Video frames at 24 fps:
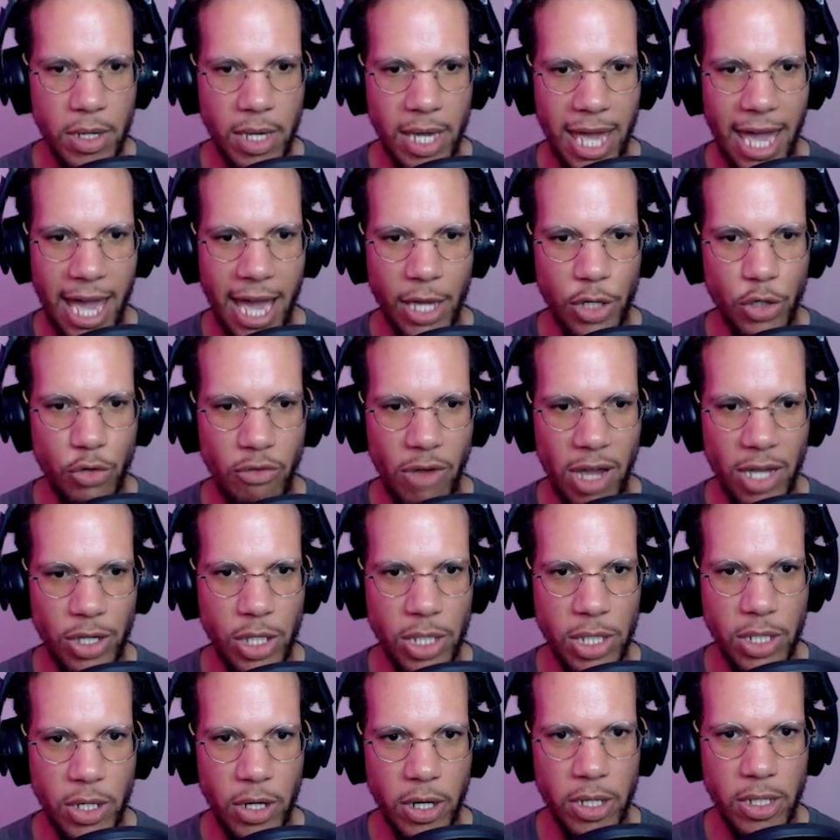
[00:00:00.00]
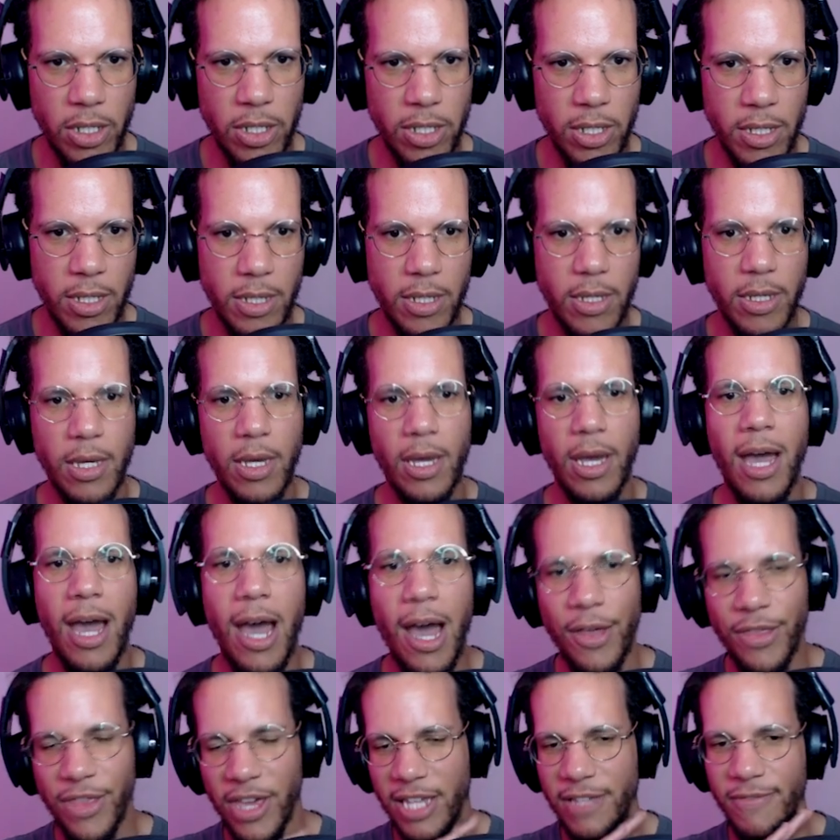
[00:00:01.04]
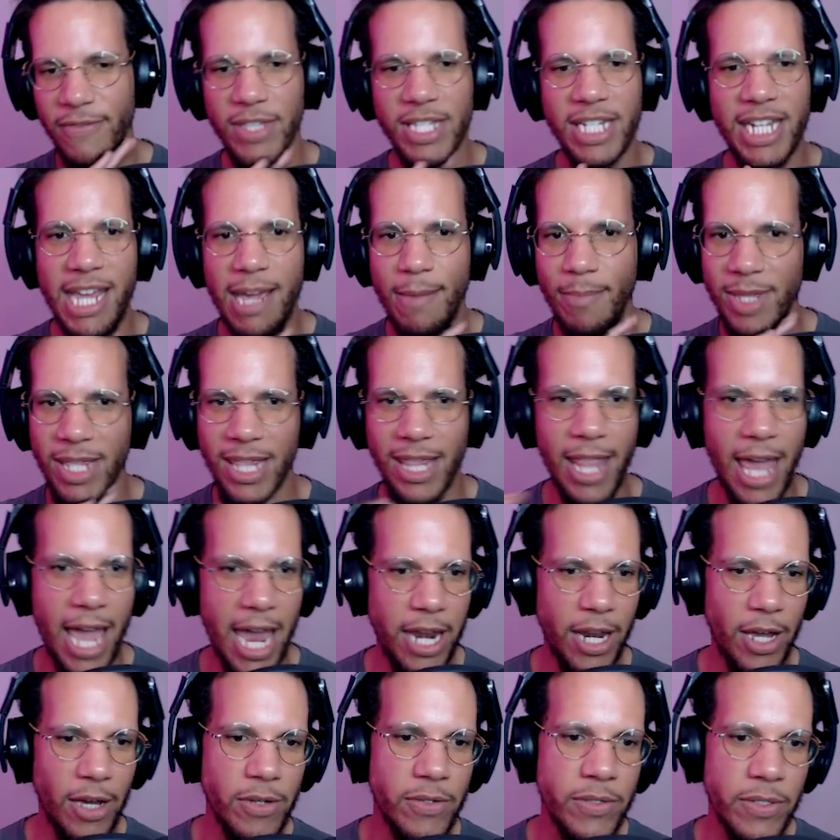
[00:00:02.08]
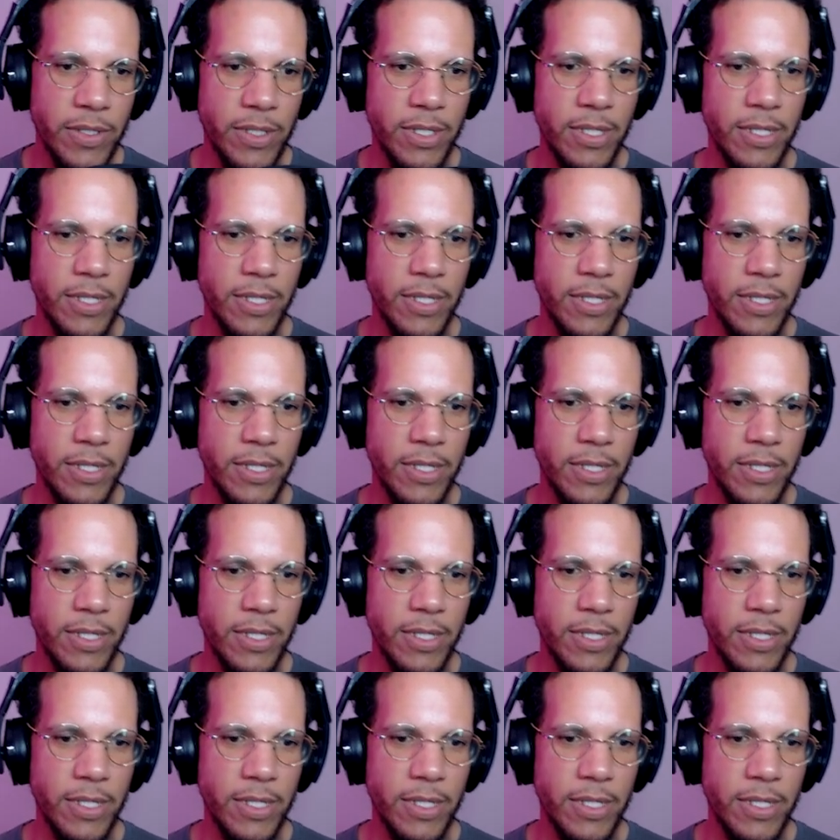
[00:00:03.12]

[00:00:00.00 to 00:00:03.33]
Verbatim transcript: Cash register. Oh, thanks for the tip, Lino.